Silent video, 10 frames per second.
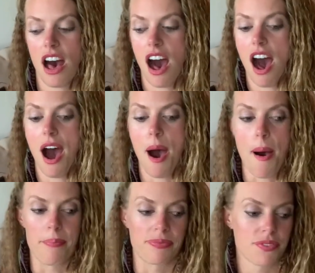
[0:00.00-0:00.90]

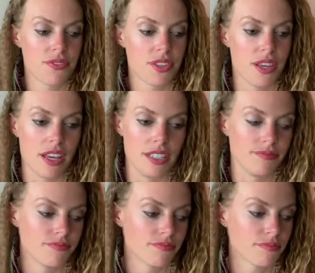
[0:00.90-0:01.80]
for the
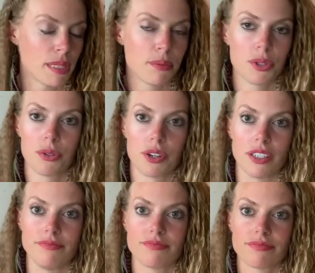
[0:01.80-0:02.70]
people who
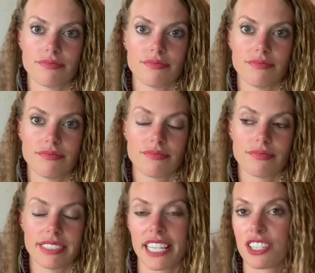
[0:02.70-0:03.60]
are
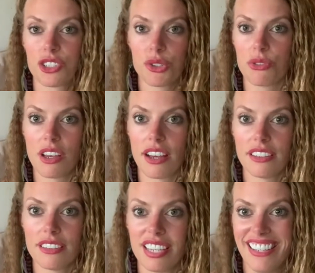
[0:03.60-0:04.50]
like to shoot
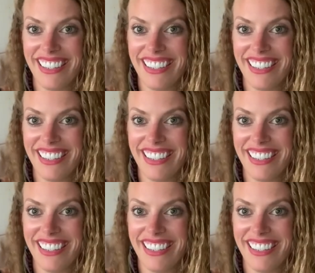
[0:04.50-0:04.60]
guns.